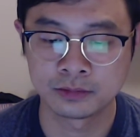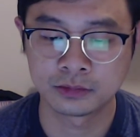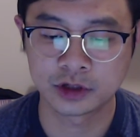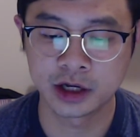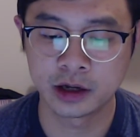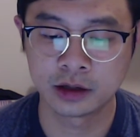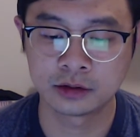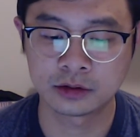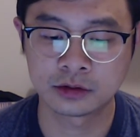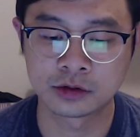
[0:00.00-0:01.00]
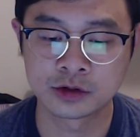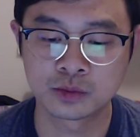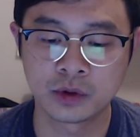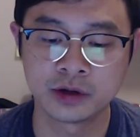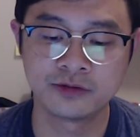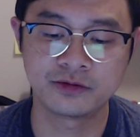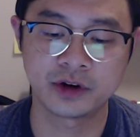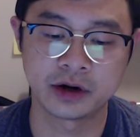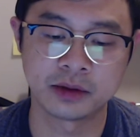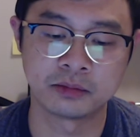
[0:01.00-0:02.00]
And there's one
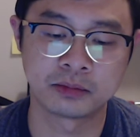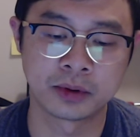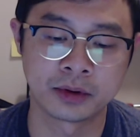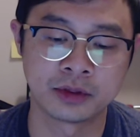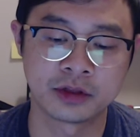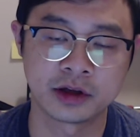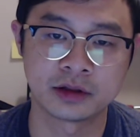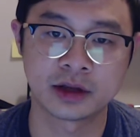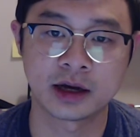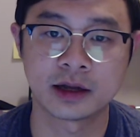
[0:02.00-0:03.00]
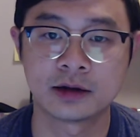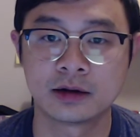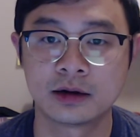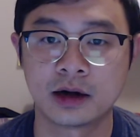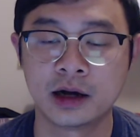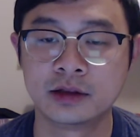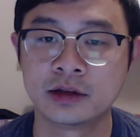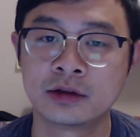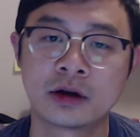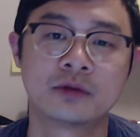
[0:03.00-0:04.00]
very important thing that I did
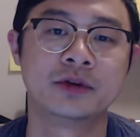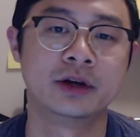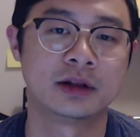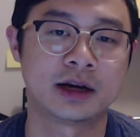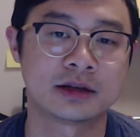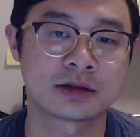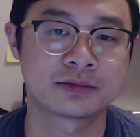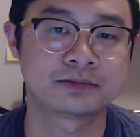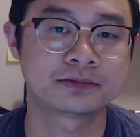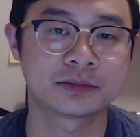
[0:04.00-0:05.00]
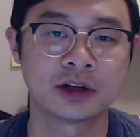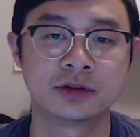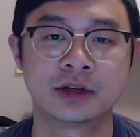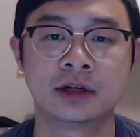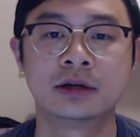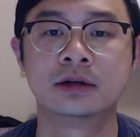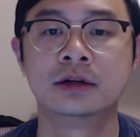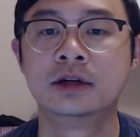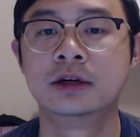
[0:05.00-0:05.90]
not realize until